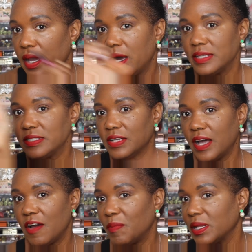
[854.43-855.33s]
I still
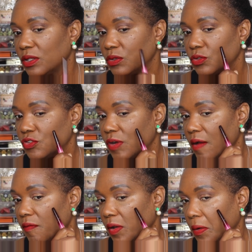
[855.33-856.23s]
have my little
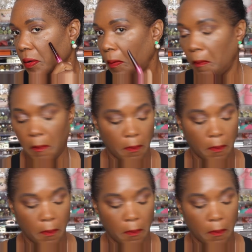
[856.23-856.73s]
traveler.